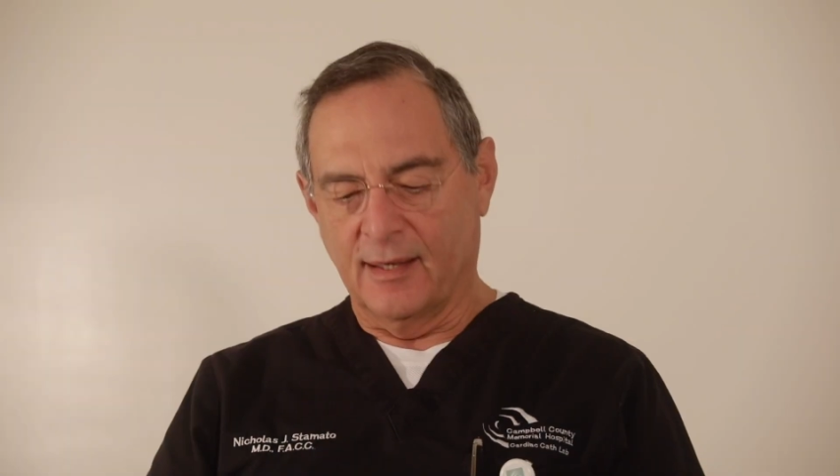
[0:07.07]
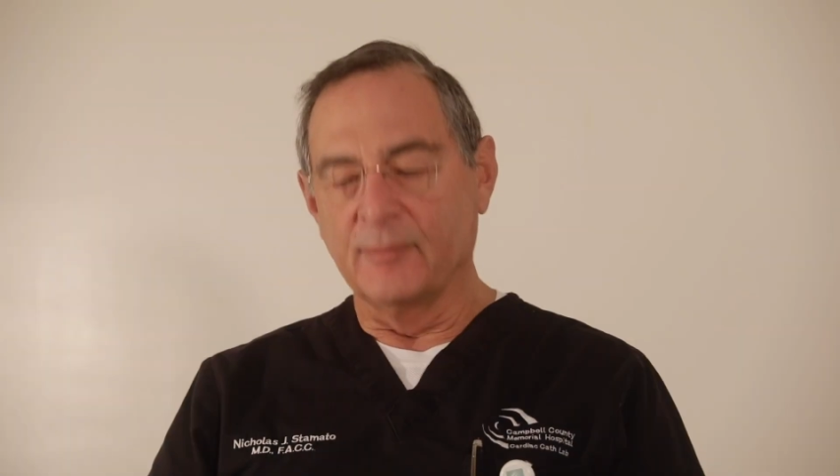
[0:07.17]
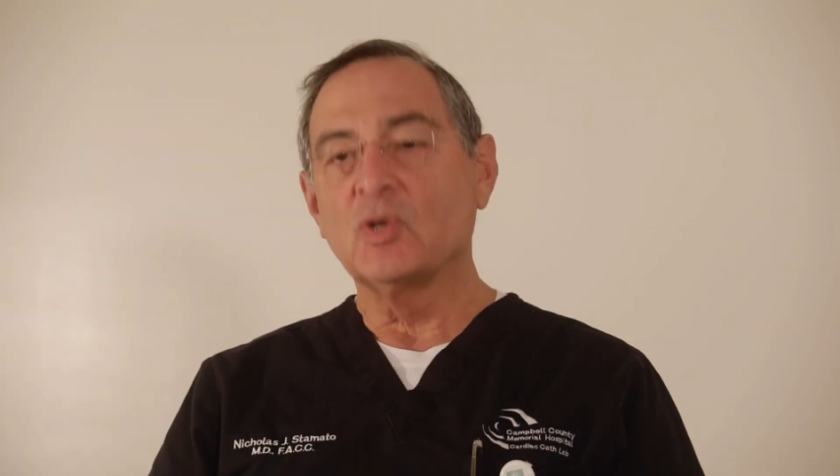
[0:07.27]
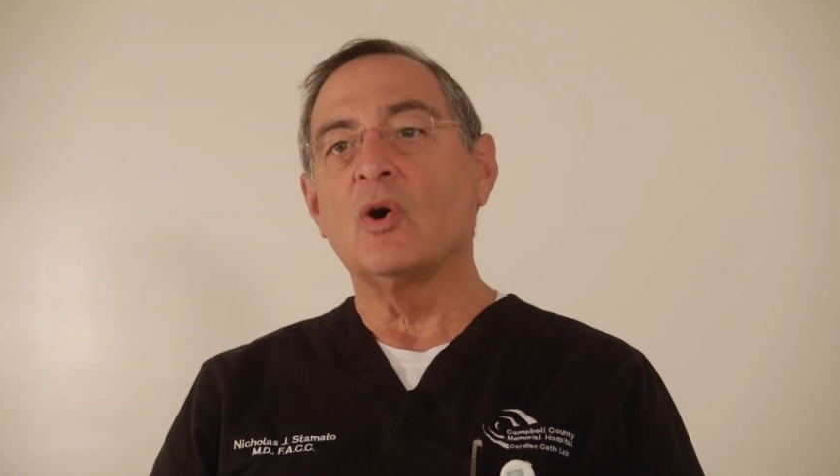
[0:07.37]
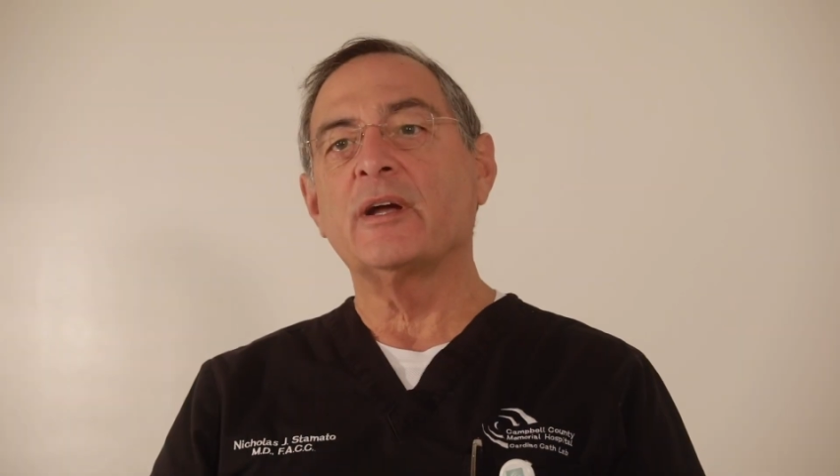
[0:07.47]

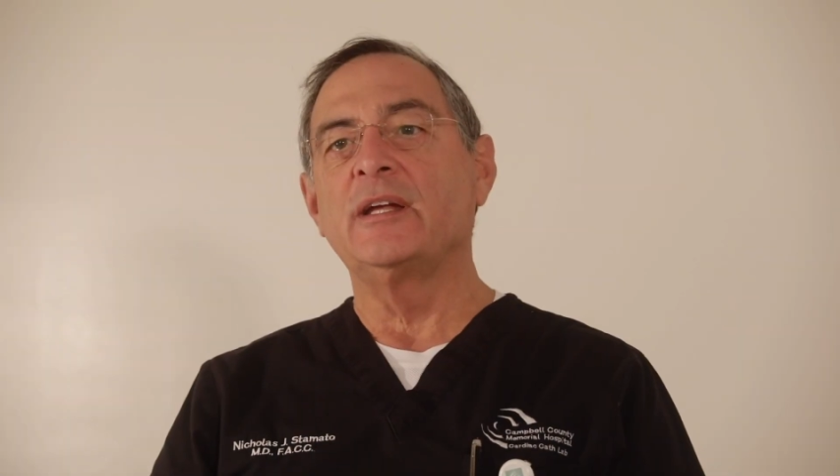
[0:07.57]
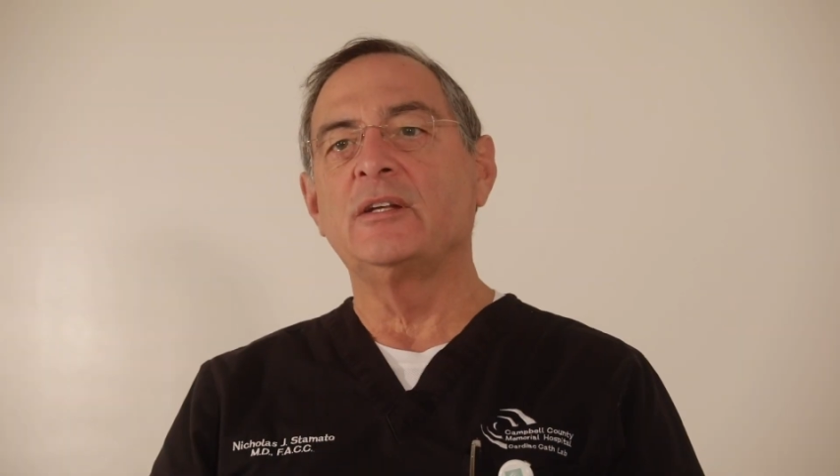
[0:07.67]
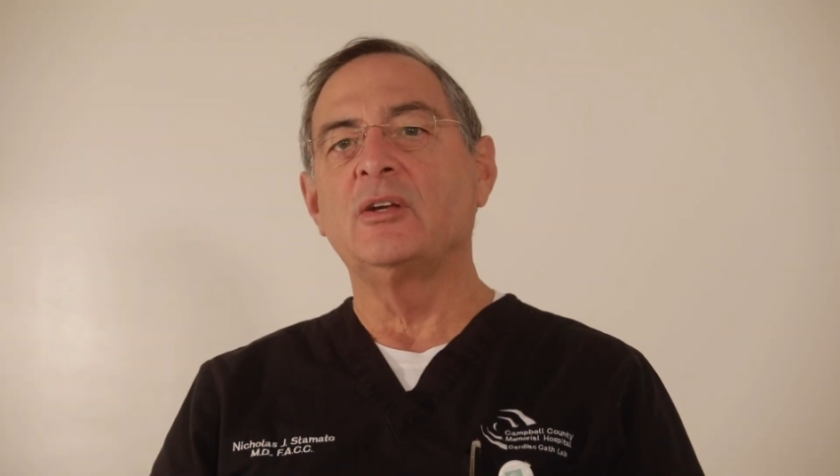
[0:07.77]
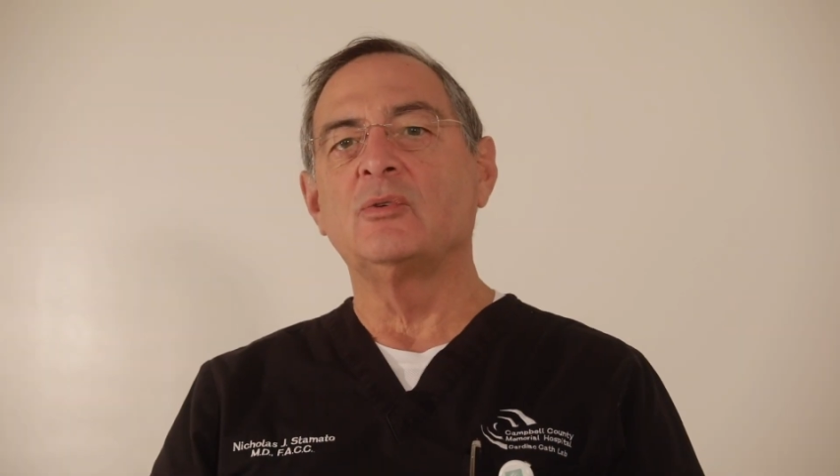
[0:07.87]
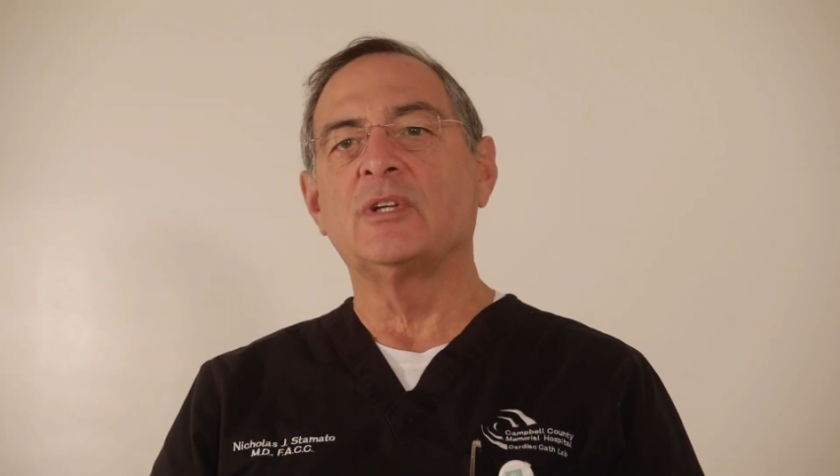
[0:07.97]
I'm talking
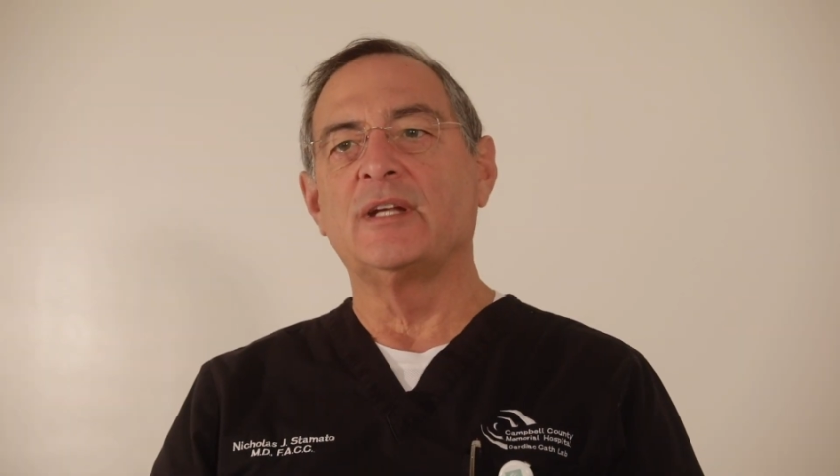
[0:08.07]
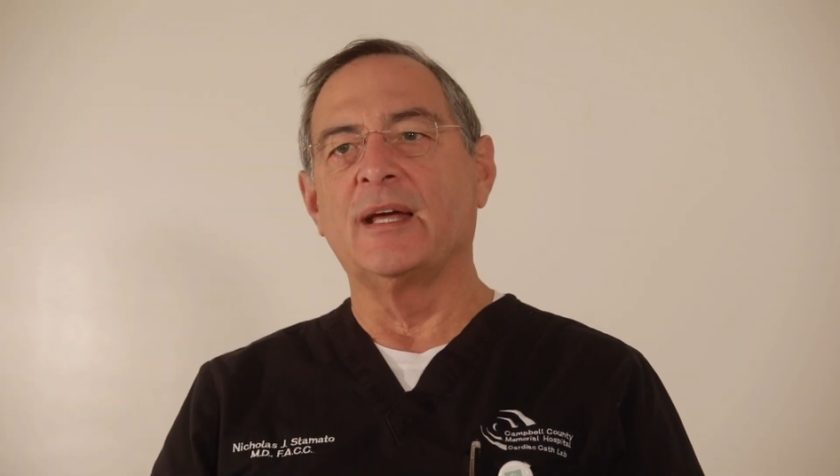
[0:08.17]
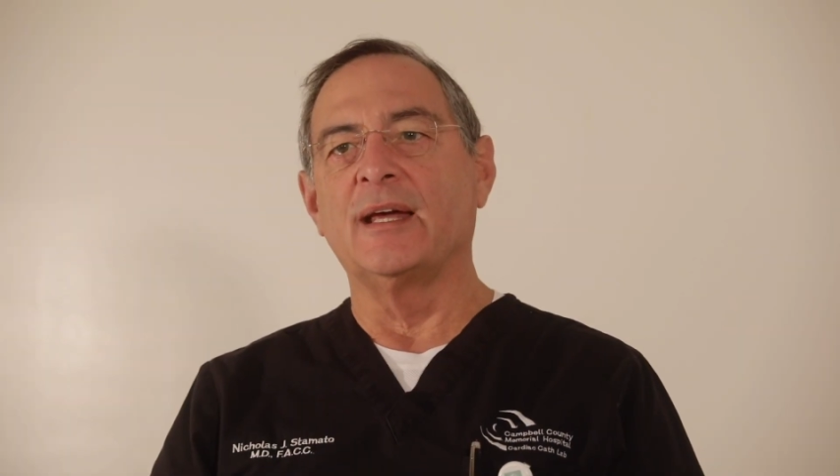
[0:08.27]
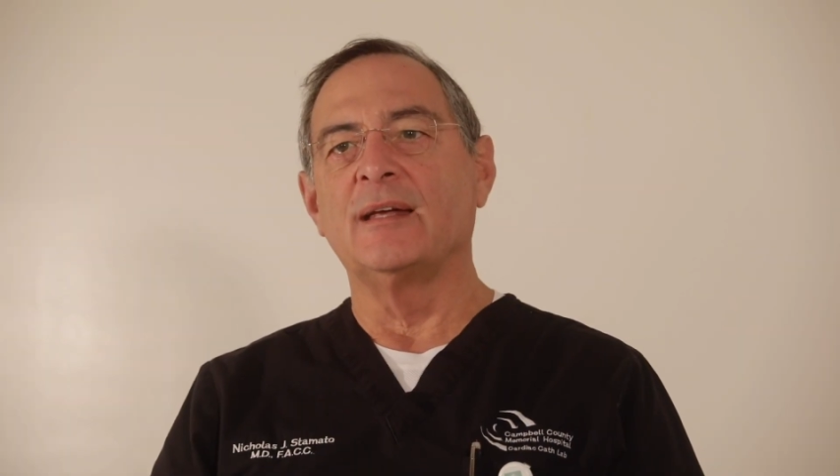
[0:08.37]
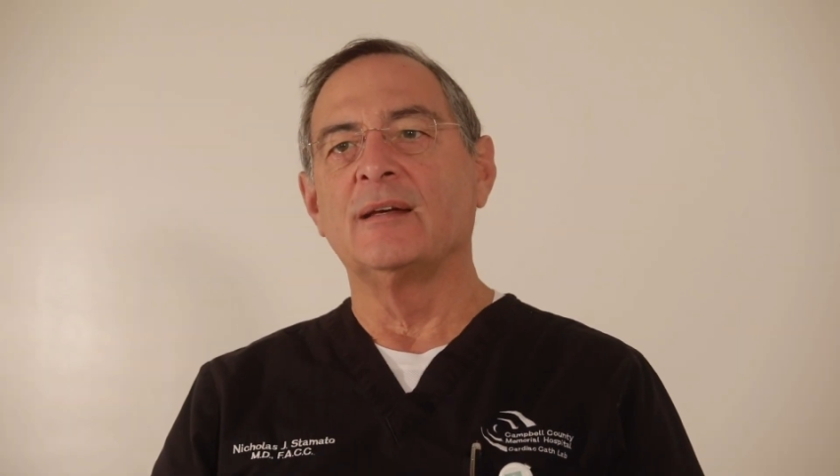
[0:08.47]
to you
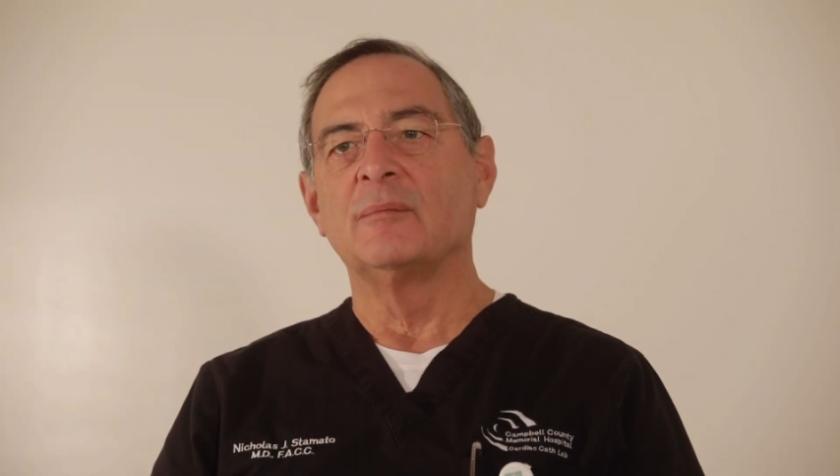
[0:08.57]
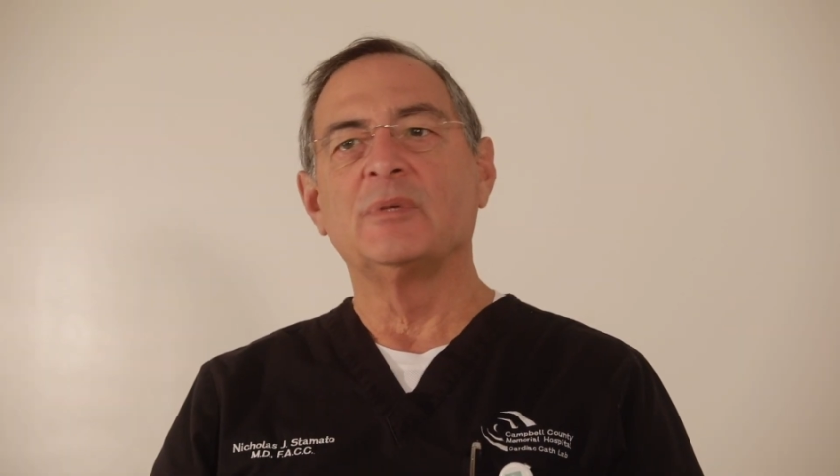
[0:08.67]
today